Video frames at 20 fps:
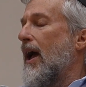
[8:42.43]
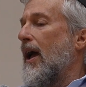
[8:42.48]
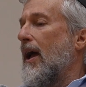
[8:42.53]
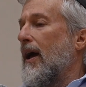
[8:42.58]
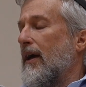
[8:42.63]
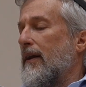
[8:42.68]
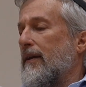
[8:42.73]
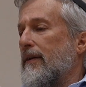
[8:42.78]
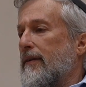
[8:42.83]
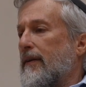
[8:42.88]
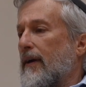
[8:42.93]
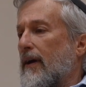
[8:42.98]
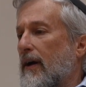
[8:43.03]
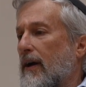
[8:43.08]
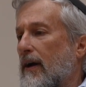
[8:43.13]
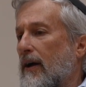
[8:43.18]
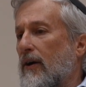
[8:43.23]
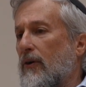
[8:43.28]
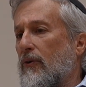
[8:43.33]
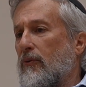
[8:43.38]
And
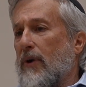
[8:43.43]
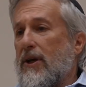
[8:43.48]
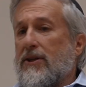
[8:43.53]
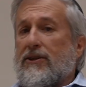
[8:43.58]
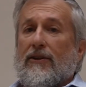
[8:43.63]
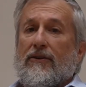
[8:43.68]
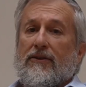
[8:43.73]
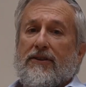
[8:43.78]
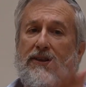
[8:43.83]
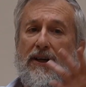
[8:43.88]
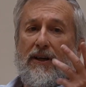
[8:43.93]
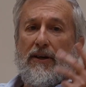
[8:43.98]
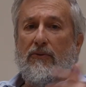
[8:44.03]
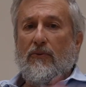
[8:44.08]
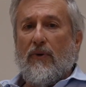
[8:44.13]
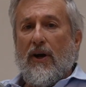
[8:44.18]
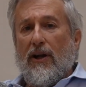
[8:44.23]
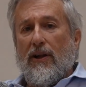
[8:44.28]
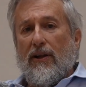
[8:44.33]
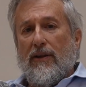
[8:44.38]
Ressler
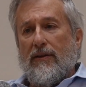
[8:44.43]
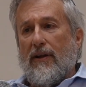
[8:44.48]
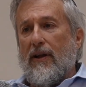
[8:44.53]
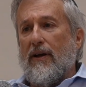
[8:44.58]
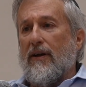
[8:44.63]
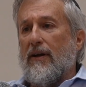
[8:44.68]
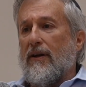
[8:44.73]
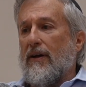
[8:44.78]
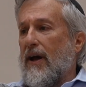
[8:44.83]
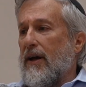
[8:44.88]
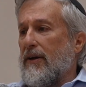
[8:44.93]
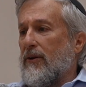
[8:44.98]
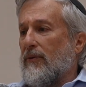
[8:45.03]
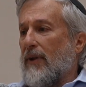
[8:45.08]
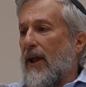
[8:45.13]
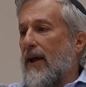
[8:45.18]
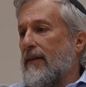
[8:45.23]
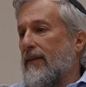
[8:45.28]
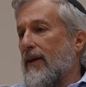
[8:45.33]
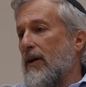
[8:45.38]
said, well, I
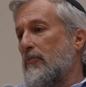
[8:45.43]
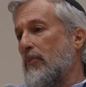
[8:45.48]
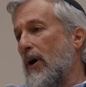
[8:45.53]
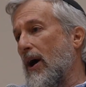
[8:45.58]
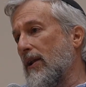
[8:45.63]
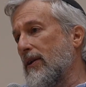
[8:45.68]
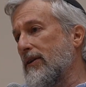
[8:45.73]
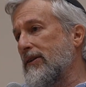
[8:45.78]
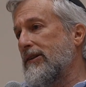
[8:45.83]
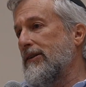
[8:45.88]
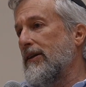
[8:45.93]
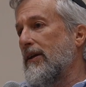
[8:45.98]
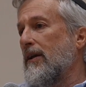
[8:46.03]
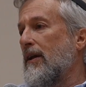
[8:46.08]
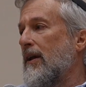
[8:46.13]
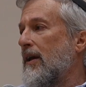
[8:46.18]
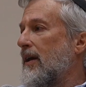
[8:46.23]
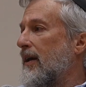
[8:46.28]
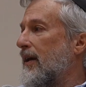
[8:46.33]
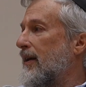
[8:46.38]
don't like that
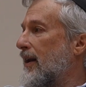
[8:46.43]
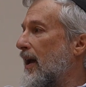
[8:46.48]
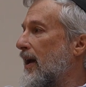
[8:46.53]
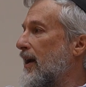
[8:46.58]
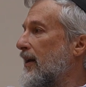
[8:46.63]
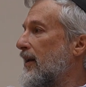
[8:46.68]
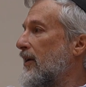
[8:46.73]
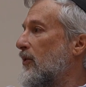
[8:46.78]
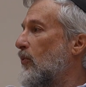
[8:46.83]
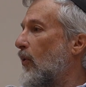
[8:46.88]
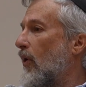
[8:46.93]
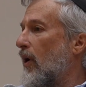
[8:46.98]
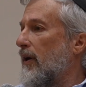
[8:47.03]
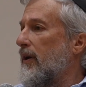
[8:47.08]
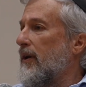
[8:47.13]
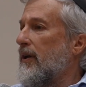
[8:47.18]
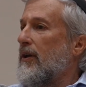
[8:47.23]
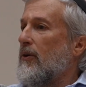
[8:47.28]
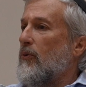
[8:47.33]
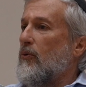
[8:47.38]
policy. In
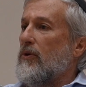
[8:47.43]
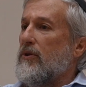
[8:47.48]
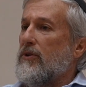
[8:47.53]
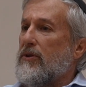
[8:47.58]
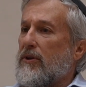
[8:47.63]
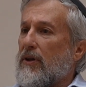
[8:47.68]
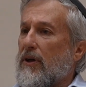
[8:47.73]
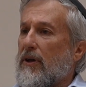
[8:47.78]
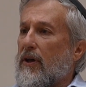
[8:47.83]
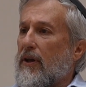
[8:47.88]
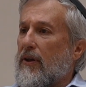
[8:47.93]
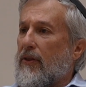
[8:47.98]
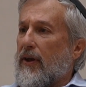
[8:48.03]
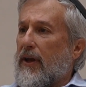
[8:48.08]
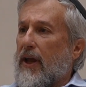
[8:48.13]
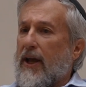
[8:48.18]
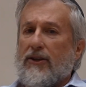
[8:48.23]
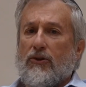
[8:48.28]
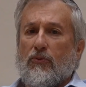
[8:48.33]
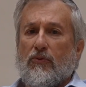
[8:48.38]
81, the
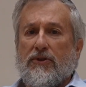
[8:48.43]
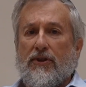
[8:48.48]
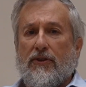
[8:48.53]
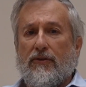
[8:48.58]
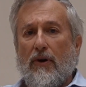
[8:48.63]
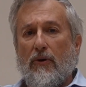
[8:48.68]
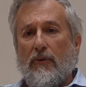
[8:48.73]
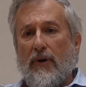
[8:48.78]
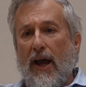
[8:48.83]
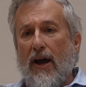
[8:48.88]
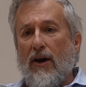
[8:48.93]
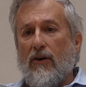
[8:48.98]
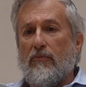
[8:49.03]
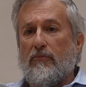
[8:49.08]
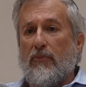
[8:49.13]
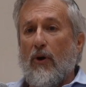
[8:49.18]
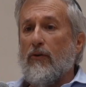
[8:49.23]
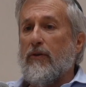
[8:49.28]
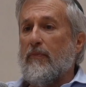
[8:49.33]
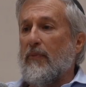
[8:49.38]
case was thrown
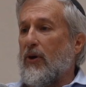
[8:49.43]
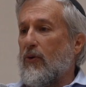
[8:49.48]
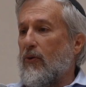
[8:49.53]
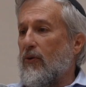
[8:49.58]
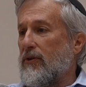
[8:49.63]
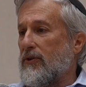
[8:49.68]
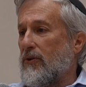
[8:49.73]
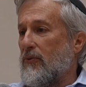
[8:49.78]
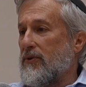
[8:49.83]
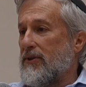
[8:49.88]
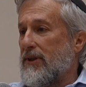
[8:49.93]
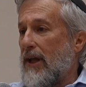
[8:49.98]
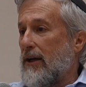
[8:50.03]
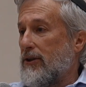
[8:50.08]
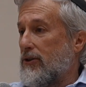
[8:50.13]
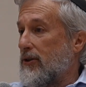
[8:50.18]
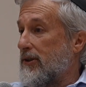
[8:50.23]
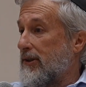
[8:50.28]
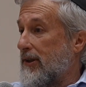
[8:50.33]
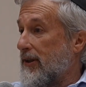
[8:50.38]
out, both because it was
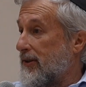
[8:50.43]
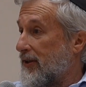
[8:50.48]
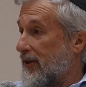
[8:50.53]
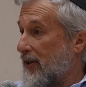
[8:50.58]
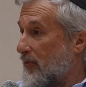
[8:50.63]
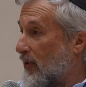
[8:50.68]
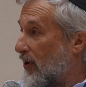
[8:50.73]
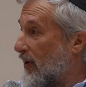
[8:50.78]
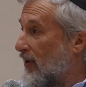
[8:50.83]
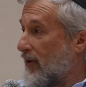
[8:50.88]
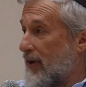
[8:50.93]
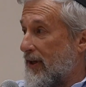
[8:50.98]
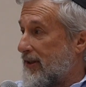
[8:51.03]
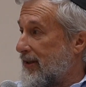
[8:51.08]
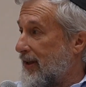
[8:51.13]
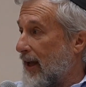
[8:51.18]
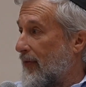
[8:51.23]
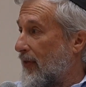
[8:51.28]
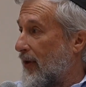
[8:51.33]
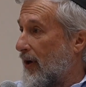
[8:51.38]
not justiciable.
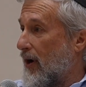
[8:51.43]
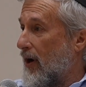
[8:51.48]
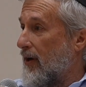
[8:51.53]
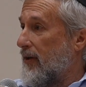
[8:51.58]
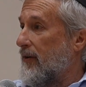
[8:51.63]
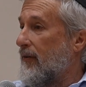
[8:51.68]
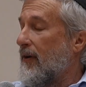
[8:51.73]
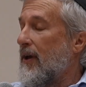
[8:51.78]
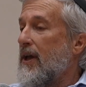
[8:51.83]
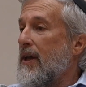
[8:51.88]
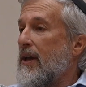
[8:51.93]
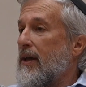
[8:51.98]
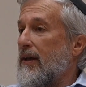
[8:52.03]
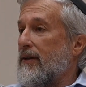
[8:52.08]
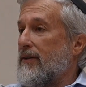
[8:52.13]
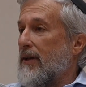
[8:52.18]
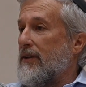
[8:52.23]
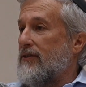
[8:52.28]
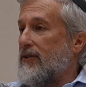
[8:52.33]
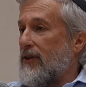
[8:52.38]
It's not the kind of,
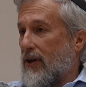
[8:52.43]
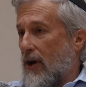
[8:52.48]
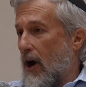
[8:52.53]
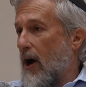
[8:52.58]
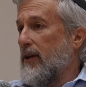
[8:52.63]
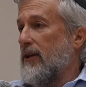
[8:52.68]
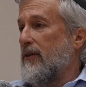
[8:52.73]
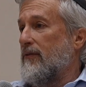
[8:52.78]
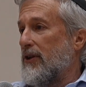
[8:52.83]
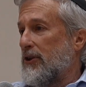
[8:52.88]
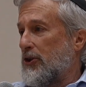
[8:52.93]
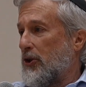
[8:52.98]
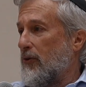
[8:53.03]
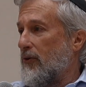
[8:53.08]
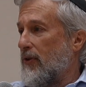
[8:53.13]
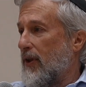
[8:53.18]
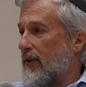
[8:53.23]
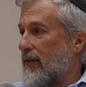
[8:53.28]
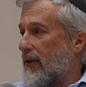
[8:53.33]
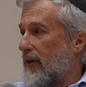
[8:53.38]
it's the kind of
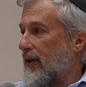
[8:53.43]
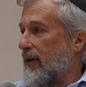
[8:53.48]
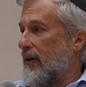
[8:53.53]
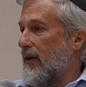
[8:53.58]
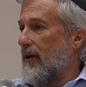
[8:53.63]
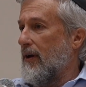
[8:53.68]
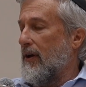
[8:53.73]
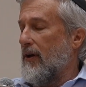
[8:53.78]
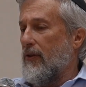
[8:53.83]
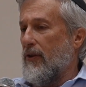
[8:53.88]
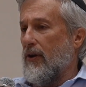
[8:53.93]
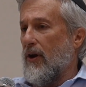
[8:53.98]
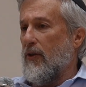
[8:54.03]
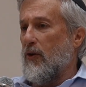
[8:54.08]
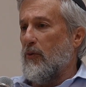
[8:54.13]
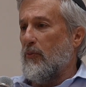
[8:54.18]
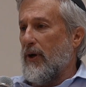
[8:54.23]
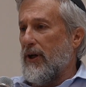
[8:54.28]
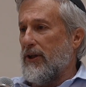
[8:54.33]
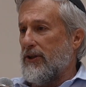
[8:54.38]
issue that the
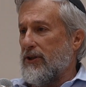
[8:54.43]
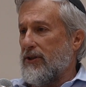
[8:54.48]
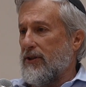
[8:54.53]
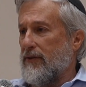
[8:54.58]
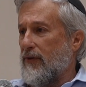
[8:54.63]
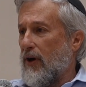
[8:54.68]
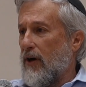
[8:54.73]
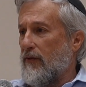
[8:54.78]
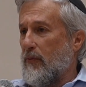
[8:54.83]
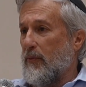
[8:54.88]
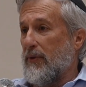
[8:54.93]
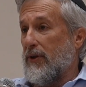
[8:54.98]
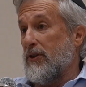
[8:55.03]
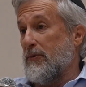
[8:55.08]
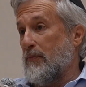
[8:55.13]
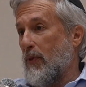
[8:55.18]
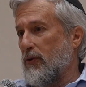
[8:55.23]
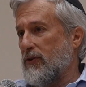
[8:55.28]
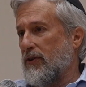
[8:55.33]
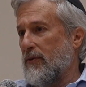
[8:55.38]
other branches of government are
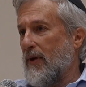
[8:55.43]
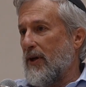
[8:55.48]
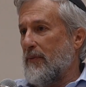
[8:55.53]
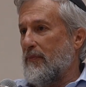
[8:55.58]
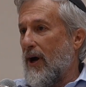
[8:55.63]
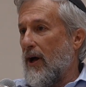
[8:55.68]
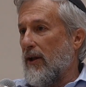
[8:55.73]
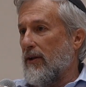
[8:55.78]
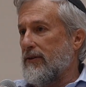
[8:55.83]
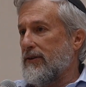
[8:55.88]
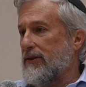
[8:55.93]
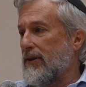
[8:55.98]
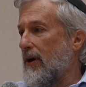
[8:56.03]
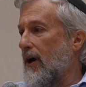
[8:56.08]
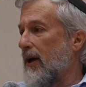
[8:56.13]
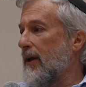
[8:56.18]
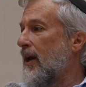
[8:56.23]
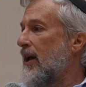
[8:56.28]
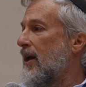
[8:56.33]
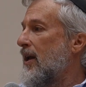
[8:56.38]
supposed to make policy
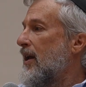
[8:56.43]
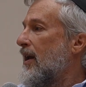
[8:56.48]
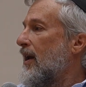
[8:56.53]
on.